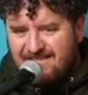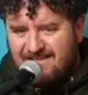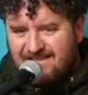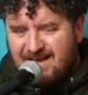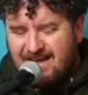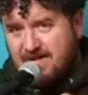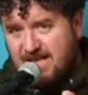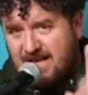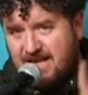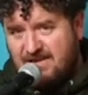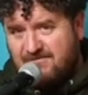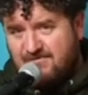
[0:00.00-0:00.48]

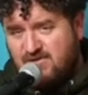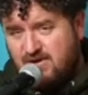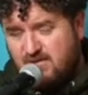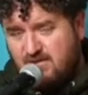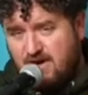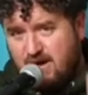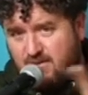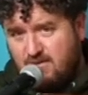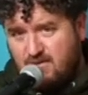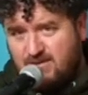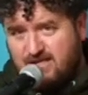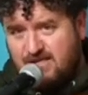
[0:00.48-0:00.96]
If you are
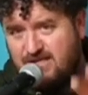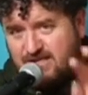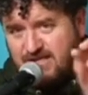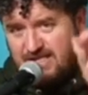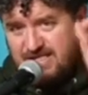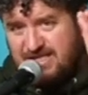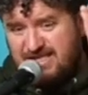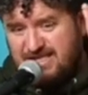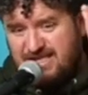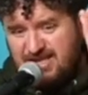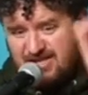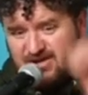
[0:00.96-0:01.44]
watching this and
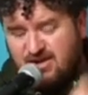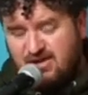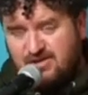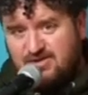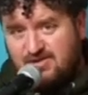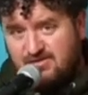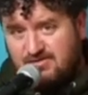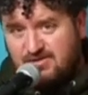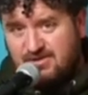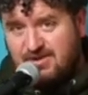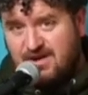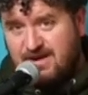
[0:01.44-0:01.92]
you're not
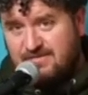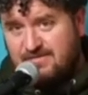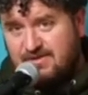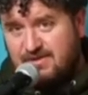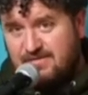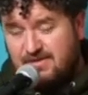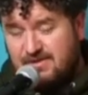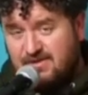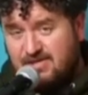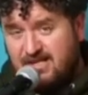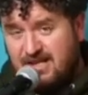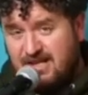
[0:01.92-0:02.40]
subscribed to my
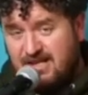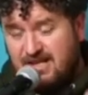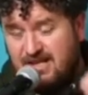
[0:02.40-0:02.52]
channel,